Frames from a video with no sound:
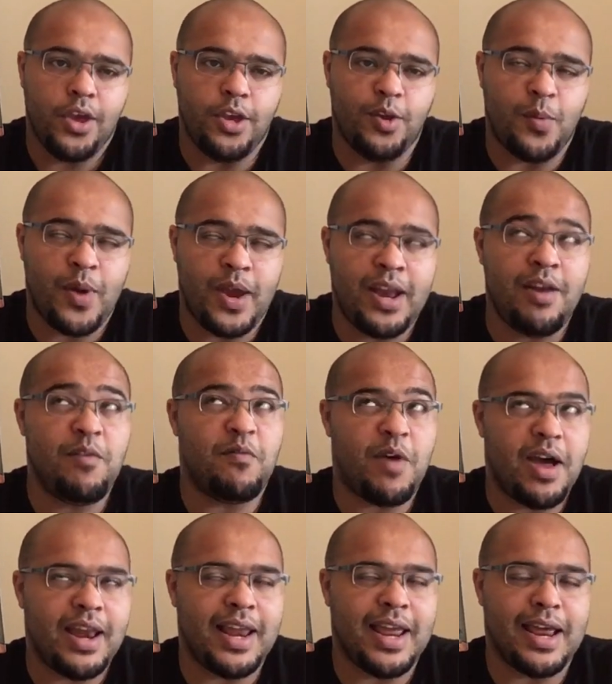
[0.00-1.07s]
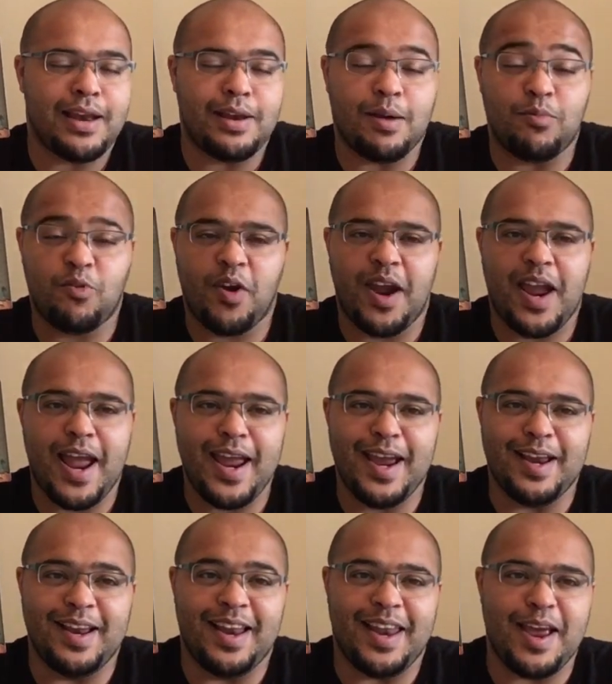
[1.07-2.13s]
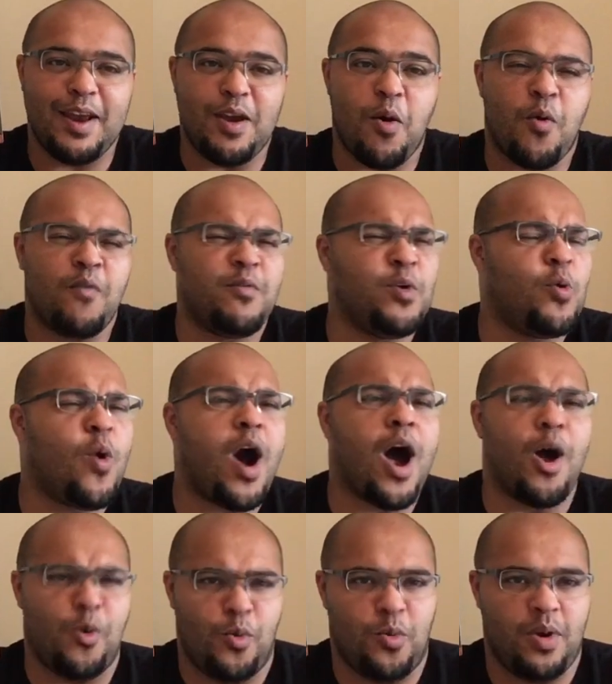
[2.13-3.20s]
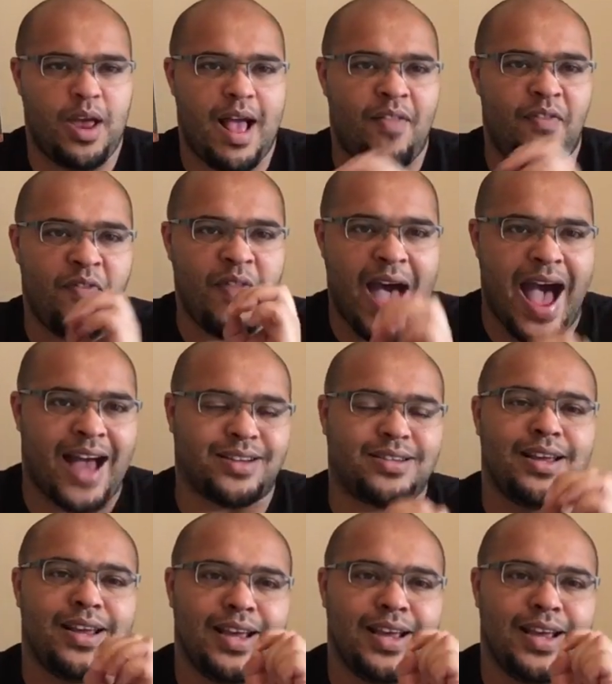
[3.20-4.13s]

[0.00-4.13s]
you inadvertently end up creating a lane of your own. And that